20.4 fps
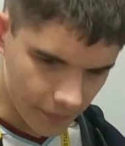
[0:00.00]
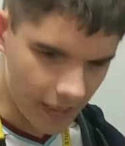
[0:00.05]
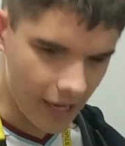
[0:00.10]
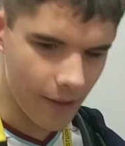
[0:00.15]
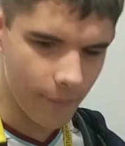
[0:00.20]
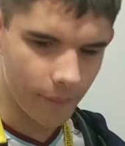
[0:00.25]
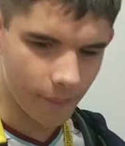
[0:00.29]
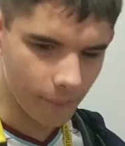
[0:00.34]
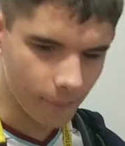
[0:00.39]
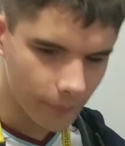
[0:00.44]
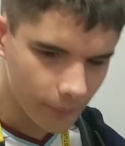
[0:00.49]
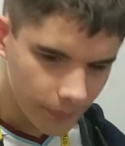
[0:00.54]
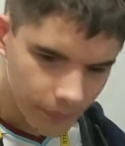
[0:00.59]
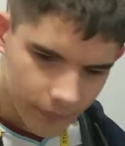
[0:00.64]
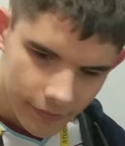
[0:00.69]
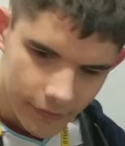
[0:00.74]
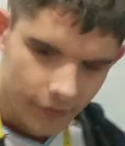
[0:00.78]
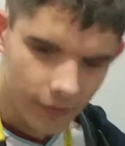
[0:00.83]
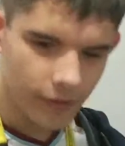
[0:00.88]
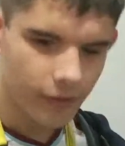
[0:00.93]
Yep.
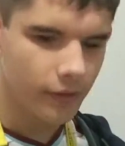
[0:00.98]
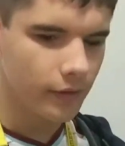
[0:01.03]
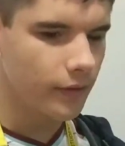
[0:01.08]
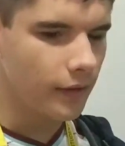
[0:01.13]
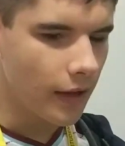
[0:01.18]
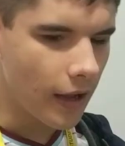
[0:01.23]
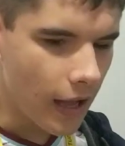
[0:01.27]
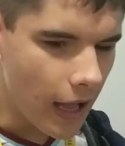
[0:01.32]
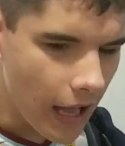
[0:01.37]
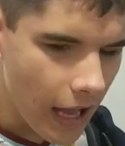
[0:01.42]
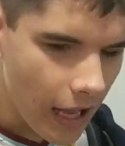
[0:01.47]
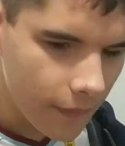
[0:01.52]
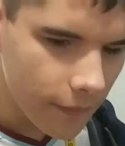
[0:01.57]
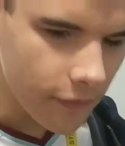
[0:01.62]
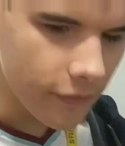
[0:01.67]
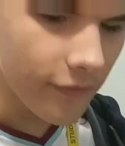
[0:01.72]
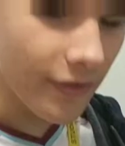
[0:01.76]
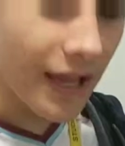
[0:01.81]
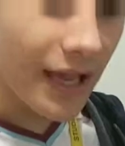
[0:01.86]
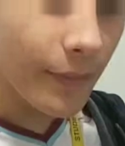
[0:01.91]
And the
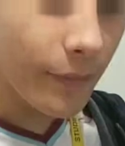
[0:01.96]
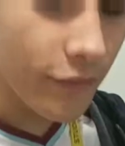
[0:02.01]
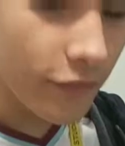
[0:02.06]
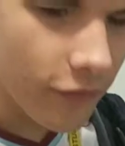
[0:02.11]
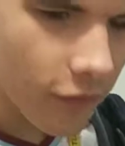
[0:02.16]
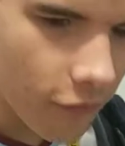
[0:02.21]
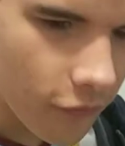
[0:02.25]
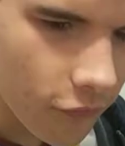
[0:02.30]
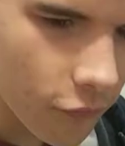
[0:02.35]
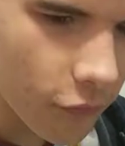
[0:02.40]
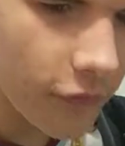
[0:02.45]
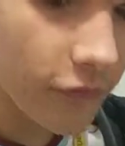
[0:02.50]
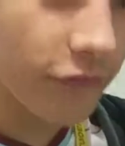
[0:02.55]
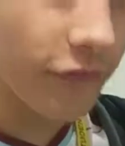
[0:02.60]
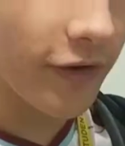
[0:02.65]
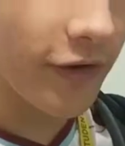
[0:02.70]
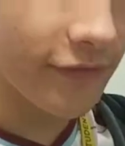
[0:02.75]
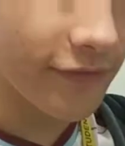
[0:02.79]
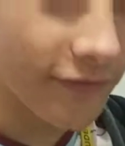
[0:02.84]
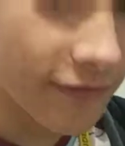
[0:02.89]
time is also
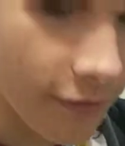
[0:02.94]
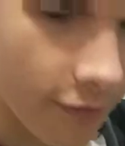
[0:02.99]
inserted